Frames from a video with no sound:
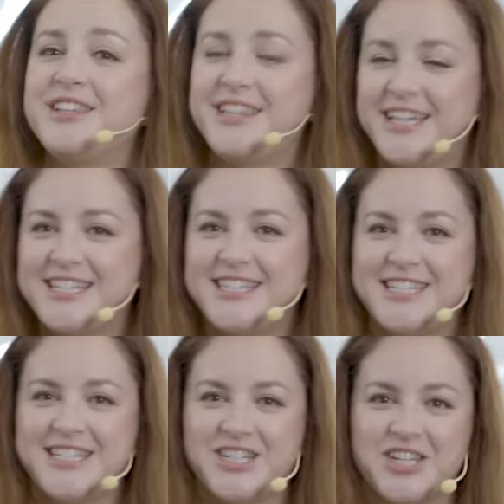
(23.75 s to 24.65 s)
the latest
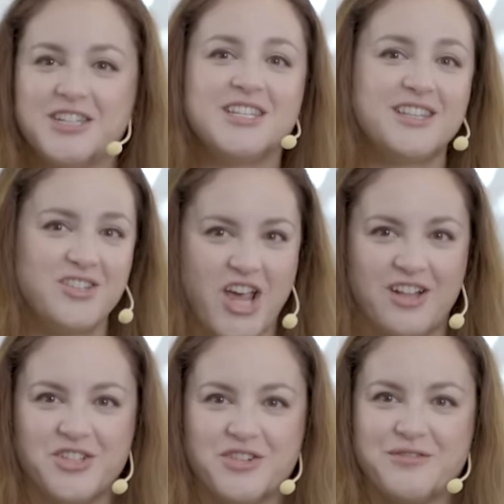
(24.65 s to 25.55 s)
addition to the
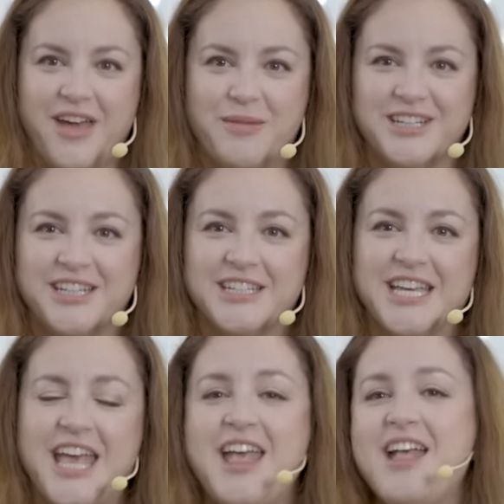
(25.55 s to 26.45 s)
Challenger family.
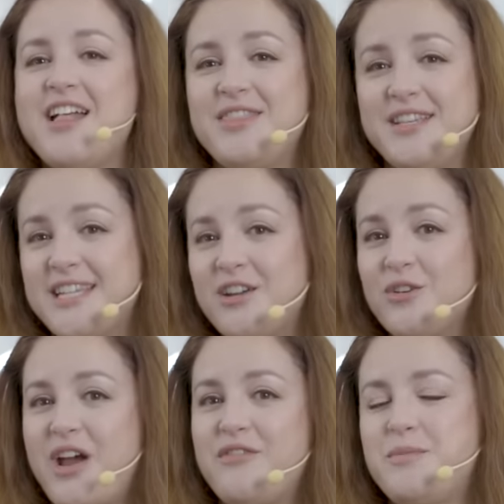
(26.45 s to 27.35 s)
This
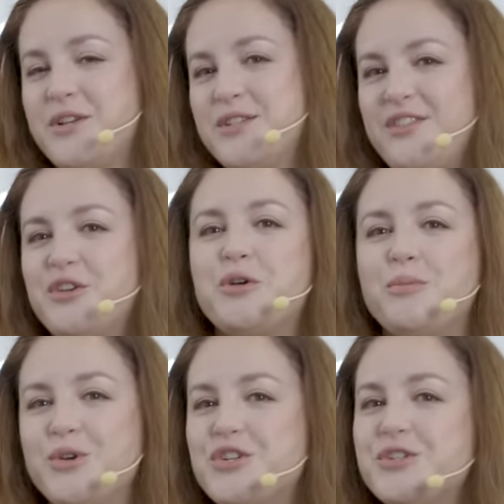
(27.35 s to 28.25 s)
aircraft builds on the
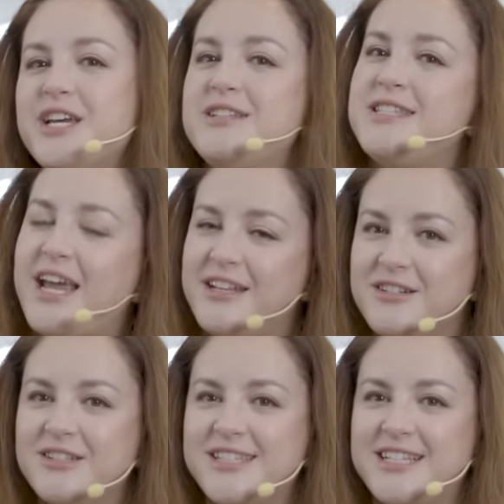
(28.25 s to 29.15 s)
commercial and technical